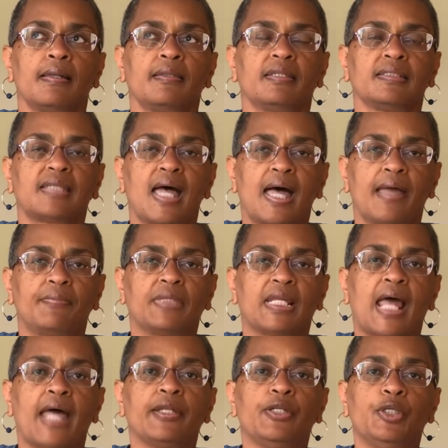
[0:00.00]
the time that
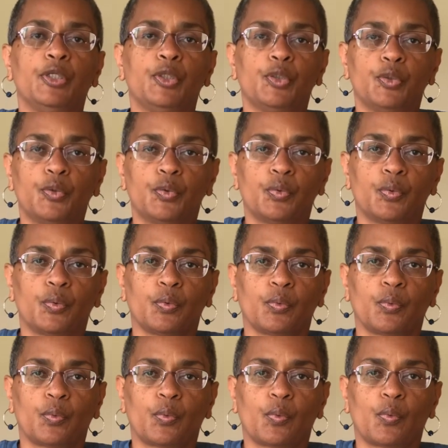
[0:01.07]
I knew
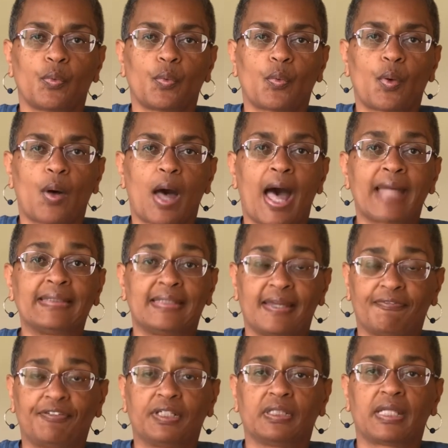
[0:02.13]
I
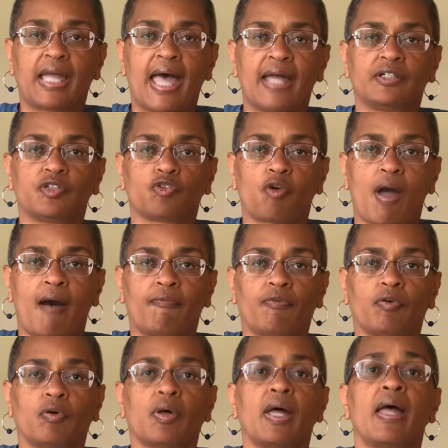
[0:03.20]
definitely had to
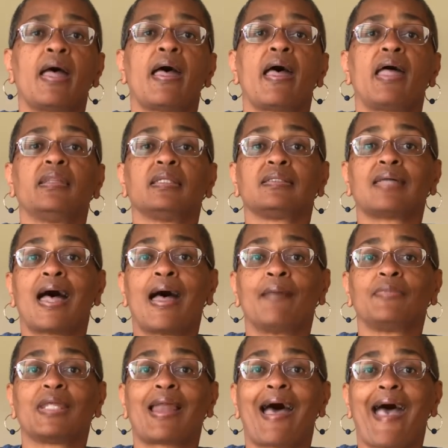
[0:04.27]
travel and the
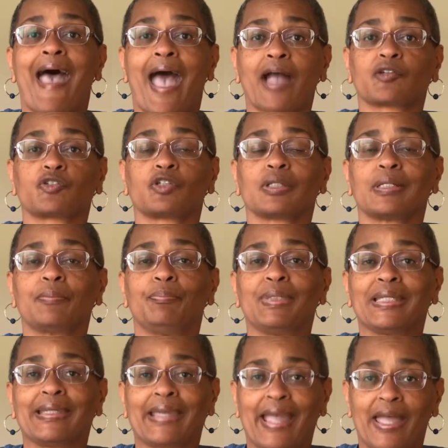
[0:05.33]
time that I actually
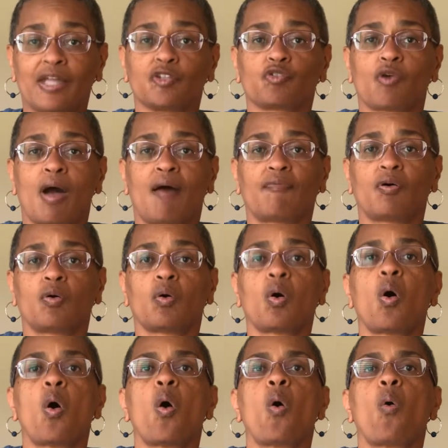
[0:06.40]
began travel
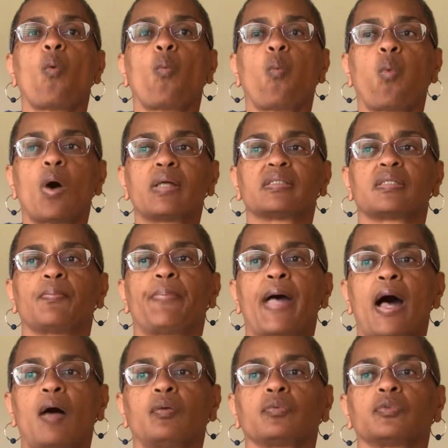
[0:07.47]
was
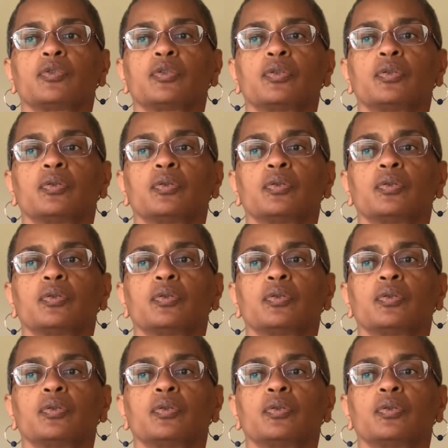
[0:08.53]
about